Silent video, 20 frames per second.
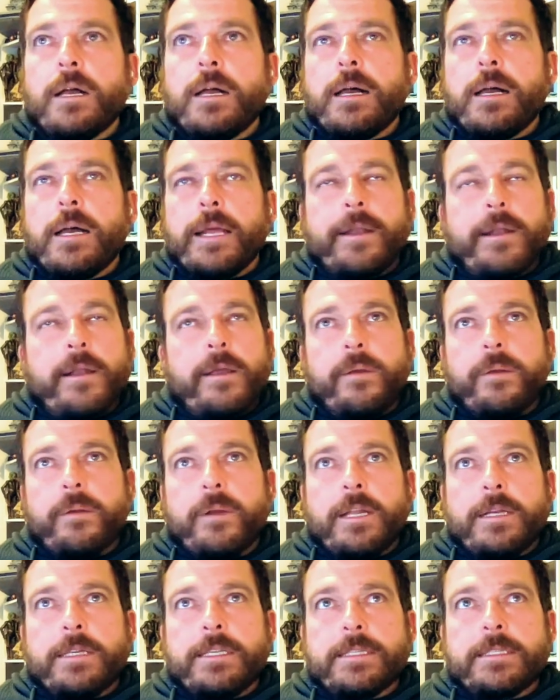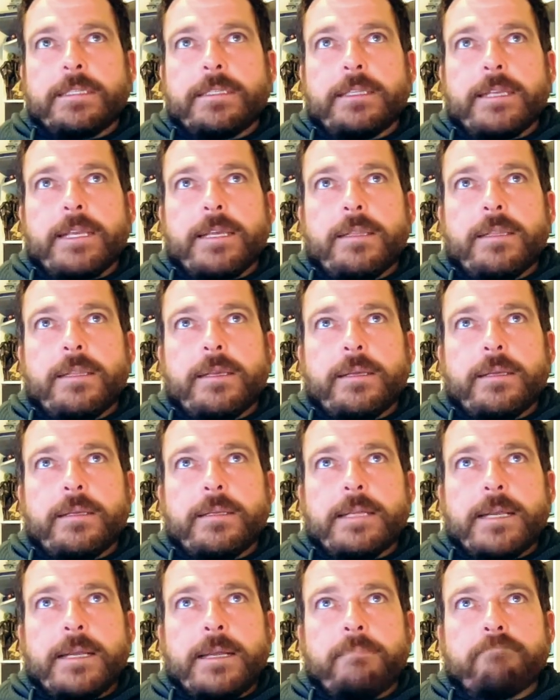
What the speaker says: I don't know. I just think that